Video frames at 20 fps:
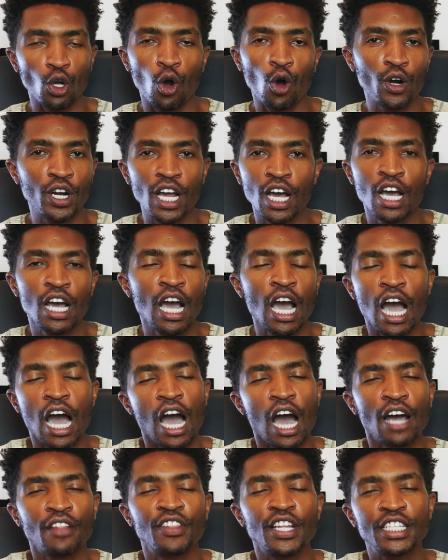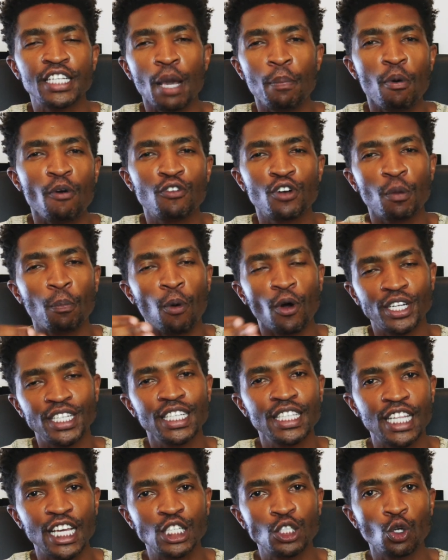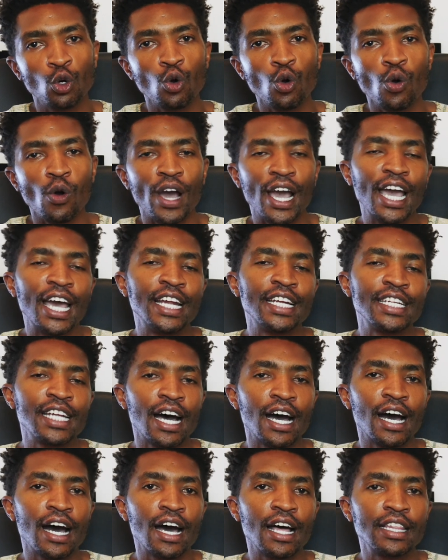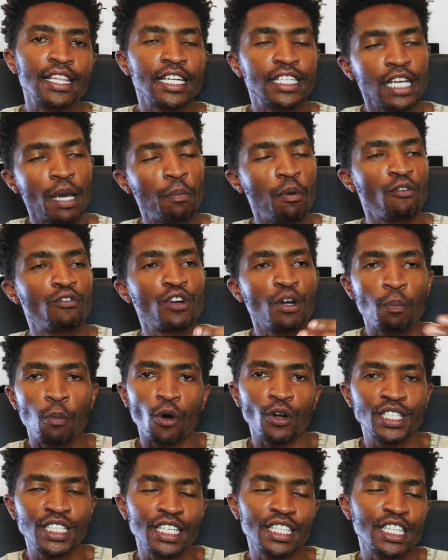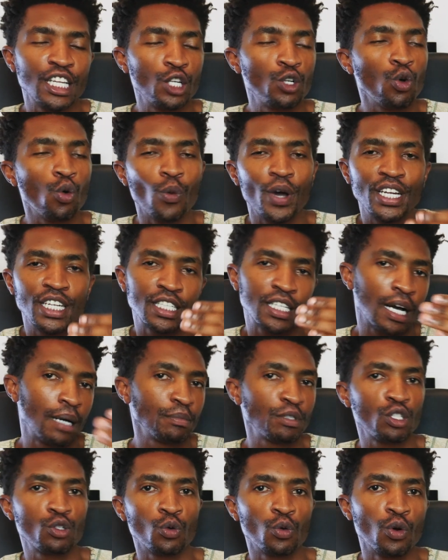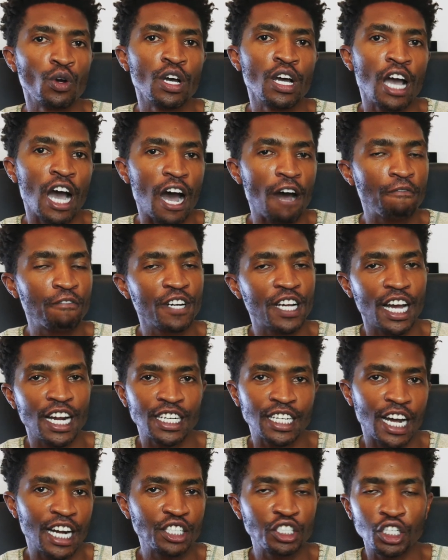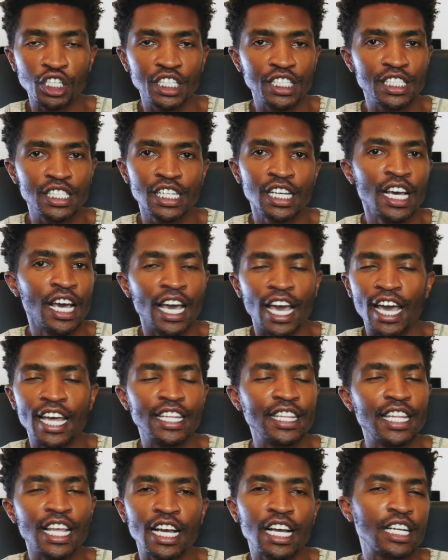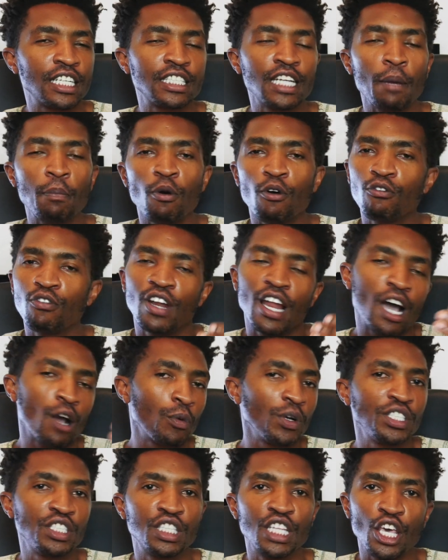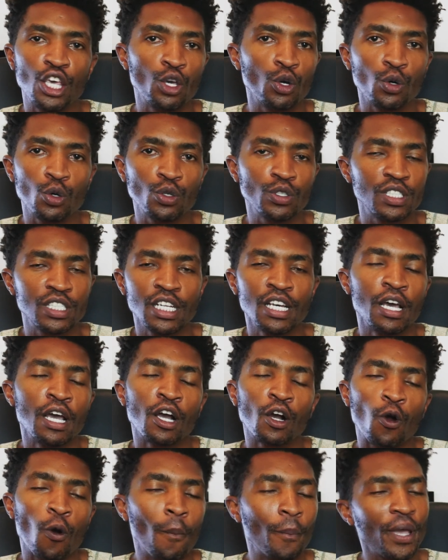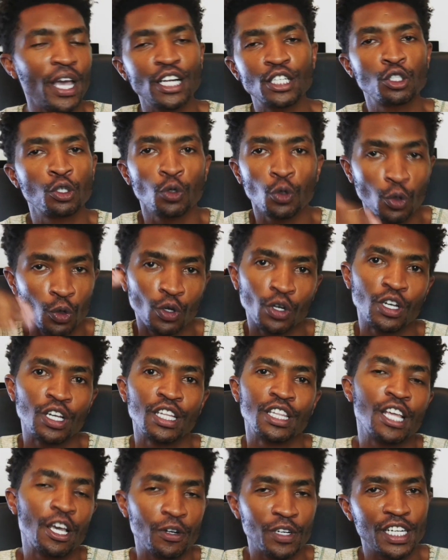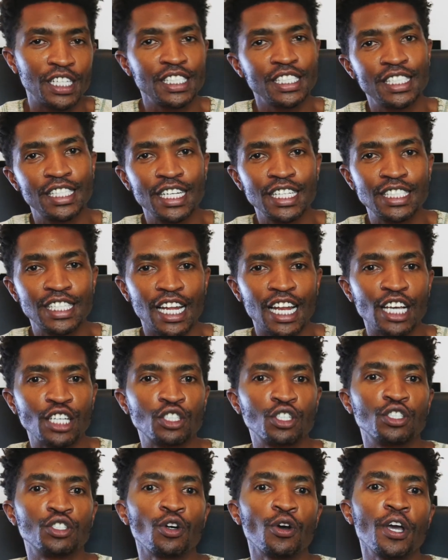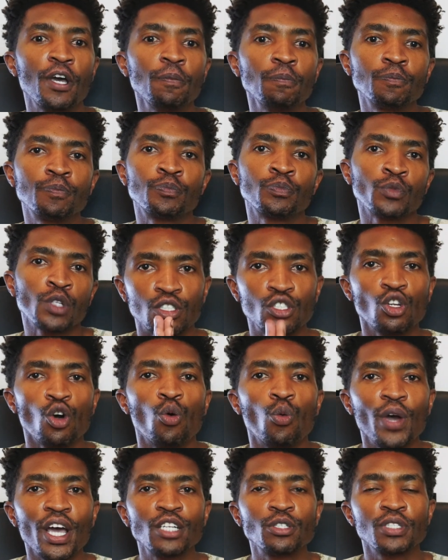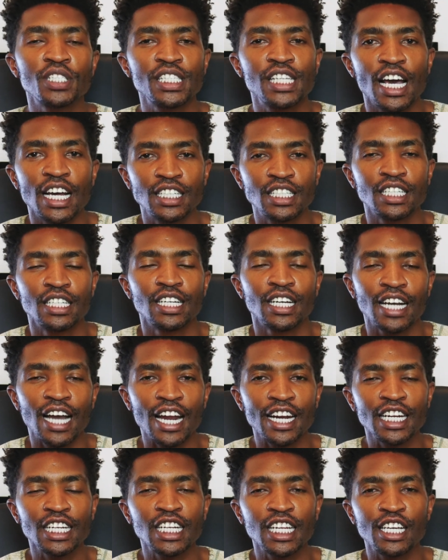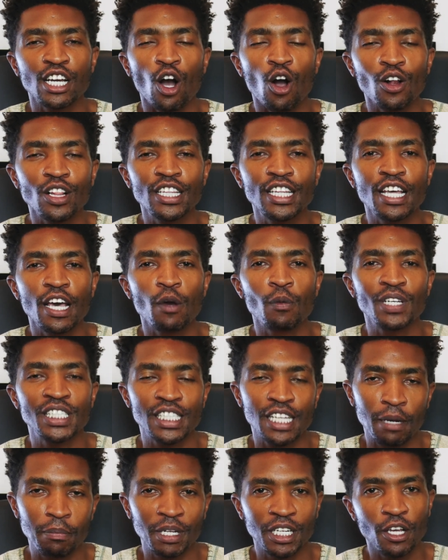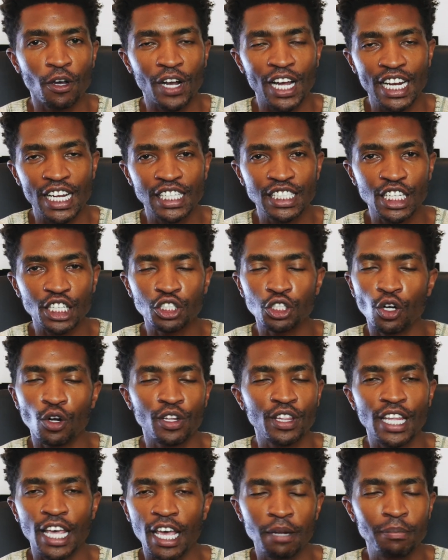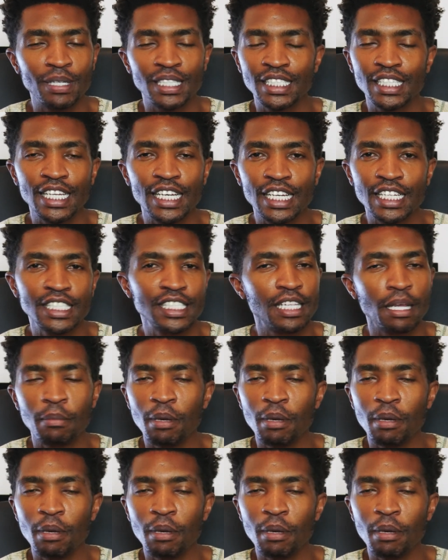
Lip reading: on the type of reporting they do and the type of reporting they do when it comes to African countries and the type of language they use compared to the United States elections, okay? So where to start? Currently, all the Western media organizations, the NBCs, the